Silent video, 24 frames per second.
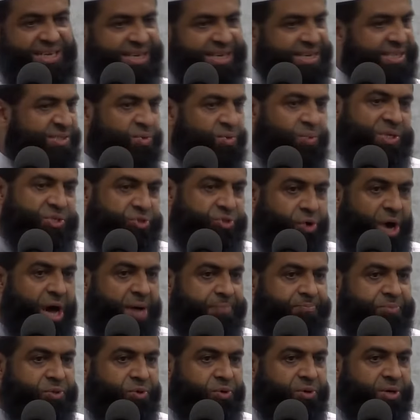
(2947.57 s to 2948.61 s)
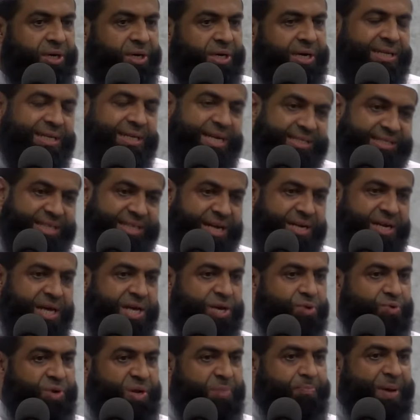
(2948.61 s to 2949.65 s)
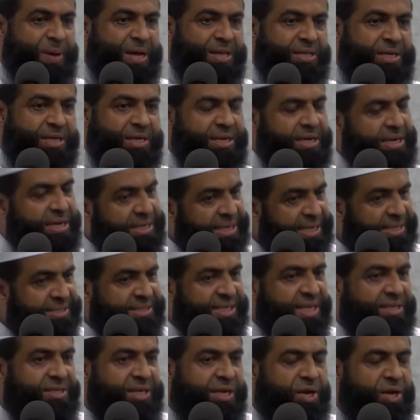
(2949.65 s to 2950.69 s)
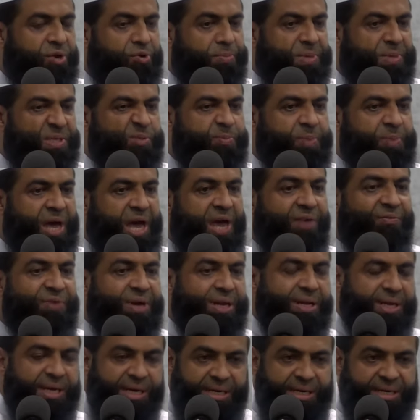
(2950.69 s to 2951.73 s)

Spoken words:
this is what you're up to. Then Sunday, you're repenting. Then Saturday, you must behave in.